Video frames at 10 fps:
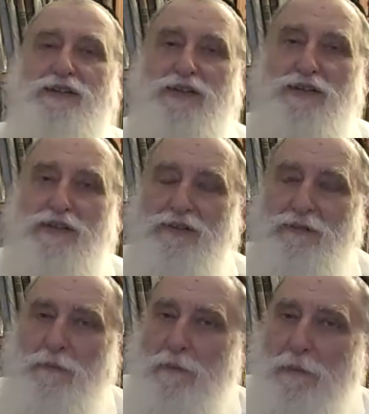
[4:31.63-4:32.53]
the
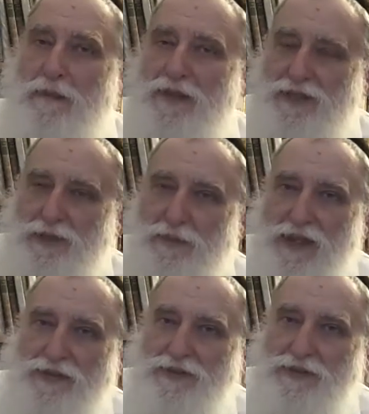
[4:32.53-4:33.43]

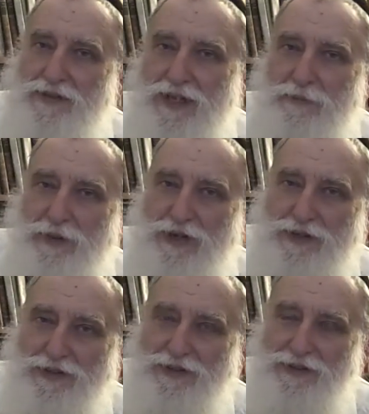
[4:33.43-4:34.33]
expanse and the
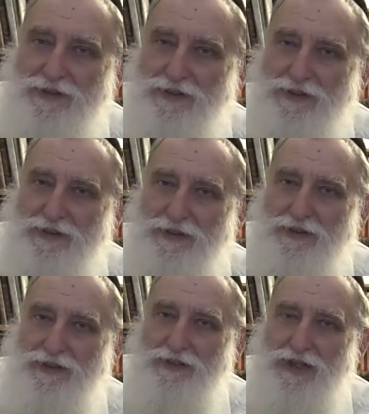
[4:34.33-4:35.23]
empires
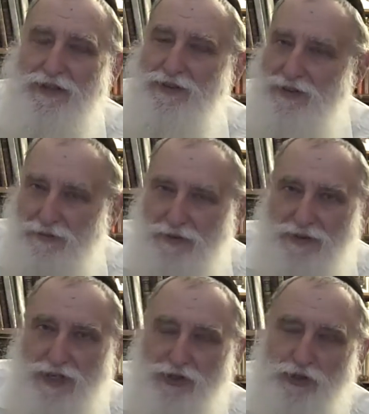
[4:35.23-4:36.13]
and the
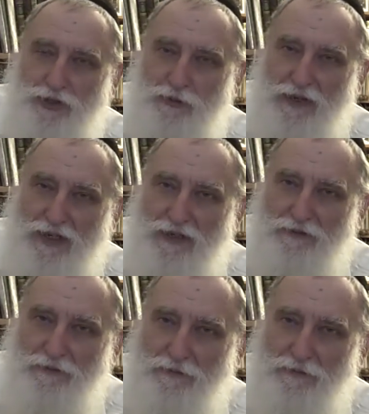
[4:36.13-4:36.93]
civilization that we have.